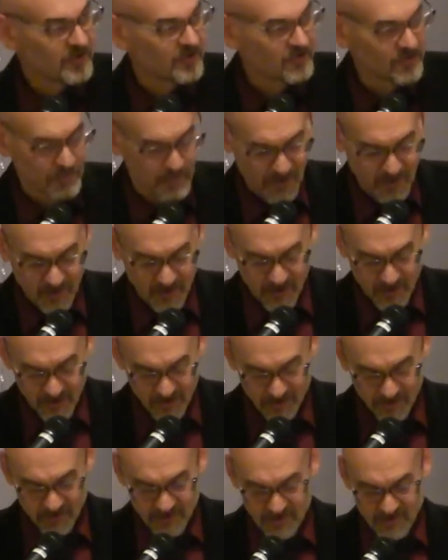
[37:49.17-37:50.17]

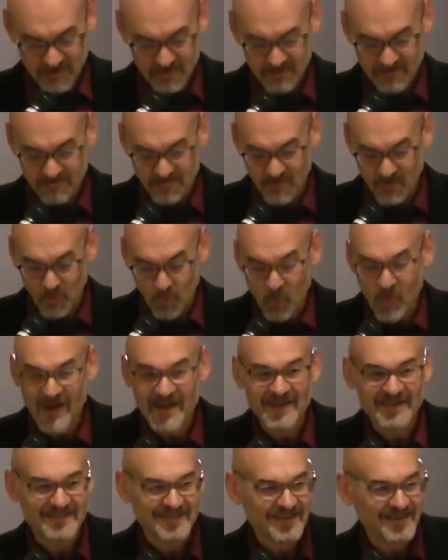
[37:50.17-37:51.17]
splurge for the
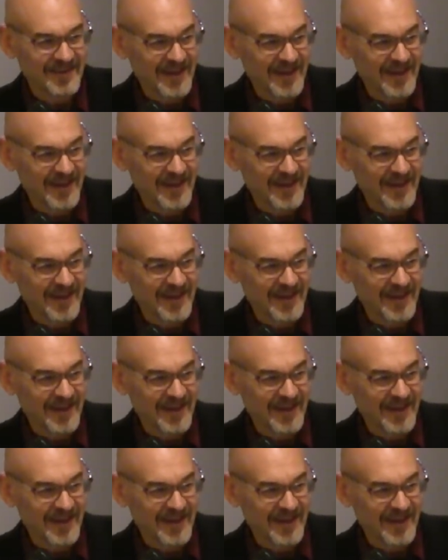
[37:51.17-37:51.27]
white